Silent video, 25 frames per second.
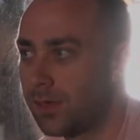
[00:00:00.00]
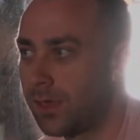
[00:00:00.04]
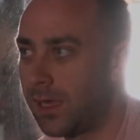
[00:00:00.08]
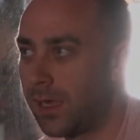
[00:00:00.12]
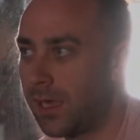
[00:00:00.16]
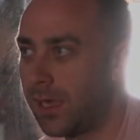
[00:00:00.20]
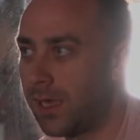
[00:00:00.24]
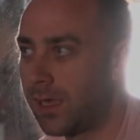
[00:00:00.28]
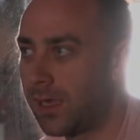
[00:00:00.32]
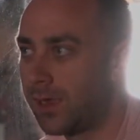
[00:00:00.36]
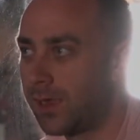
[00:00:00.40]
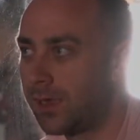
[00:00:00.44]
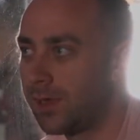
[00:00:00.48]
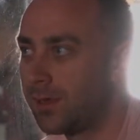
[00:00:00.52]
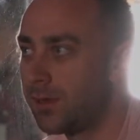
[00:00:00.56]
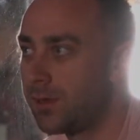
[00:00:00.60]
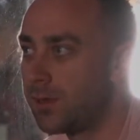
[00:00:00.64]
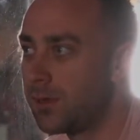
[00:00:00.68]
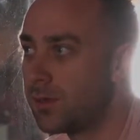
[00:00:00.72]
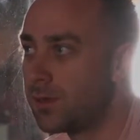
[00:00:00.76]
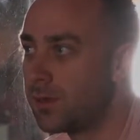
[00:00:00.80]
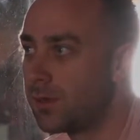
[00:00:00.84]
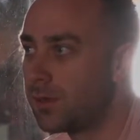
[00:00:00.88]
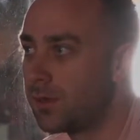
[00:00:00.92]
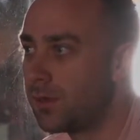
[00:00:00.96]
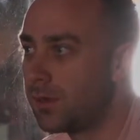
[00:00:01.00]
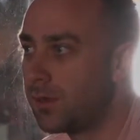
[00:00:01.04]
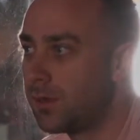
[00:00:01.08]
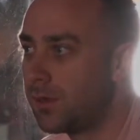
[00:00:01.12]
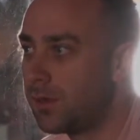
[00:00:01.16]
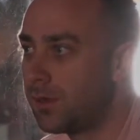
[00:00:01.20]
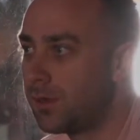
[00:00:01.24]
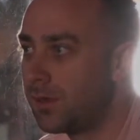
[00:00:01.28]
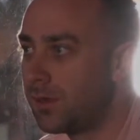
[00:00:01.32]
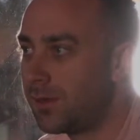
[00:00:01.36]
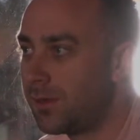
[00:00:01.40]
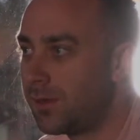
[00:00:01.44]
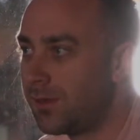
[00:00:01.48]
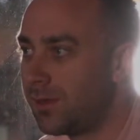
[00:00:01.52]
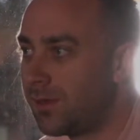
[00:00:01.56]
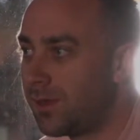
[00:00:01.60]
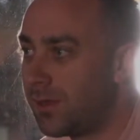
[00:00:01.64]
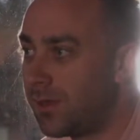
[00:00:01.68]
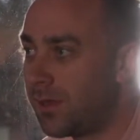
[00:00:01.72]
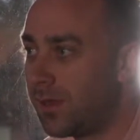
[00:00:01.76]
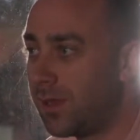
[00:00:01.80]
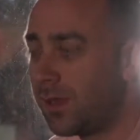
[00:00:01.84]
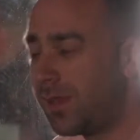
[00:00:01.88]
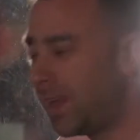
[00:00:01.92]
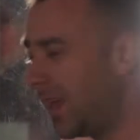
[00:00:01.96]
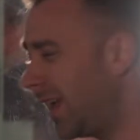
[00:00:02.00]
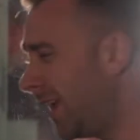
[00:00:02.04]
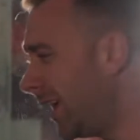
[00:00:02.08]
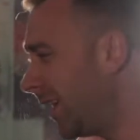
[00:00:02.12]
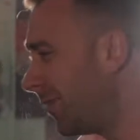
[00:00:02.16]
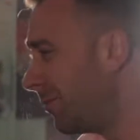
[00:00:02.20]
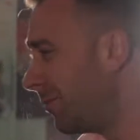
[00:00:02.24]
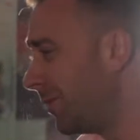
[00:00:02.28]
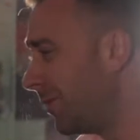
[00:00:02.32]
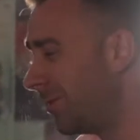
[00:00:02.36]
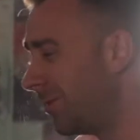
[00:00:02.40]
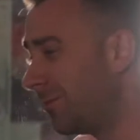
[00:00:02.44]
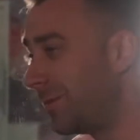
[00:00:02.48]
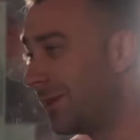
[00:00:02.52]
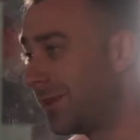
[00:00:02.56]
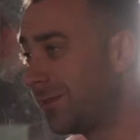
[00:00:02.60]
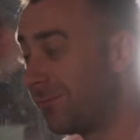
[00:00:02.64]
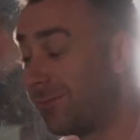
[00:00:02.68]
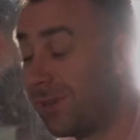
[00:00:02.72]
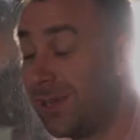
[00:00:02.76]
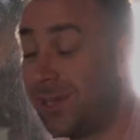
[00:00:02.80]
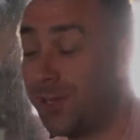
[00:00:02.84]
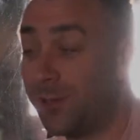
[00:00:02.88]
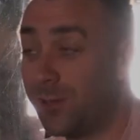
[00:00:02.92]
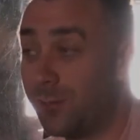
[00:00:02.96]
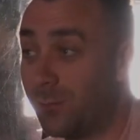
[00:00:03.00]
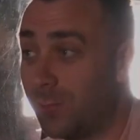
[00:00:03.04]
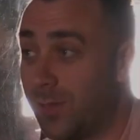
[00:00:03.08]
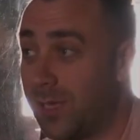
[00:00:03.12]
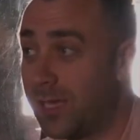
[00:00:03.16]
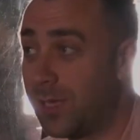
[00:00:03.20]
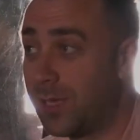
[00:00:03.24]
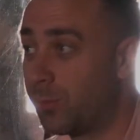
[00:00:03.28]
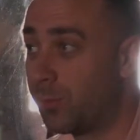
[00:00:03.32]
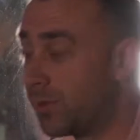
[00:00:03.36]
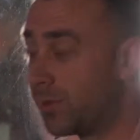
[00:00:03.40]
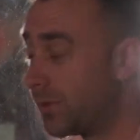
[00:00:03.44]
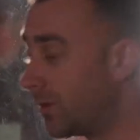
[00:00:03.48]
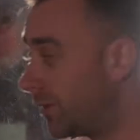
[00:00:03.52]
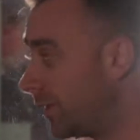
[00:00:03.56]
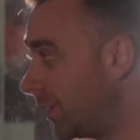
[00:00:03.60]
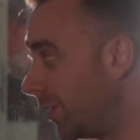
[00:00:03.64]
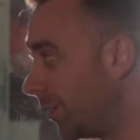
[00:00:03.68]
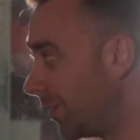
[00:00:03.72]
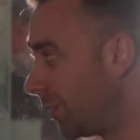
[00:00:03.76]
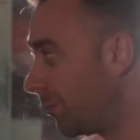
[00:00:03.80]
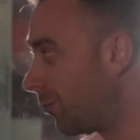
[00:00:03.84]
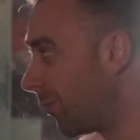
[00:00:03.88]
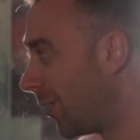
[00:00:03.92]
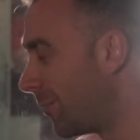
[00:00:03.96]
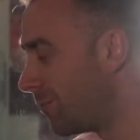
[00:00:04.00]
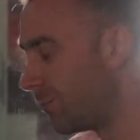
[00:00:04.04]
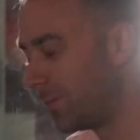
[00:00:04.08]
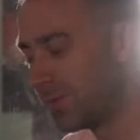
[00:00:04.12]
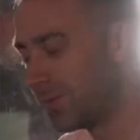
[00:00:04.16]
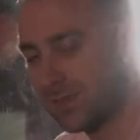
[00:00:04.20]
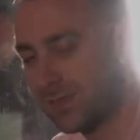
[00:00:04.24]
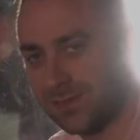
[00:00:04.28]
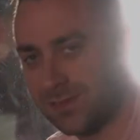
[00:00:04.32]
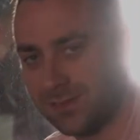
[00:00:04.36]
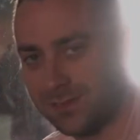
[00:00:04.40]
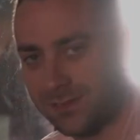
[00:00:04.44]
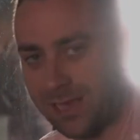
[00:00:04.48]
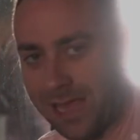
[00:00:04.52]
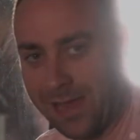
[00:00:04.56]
Yeah. Hey, did you guys do well there? Yeah, we had a really good week, but the only problem was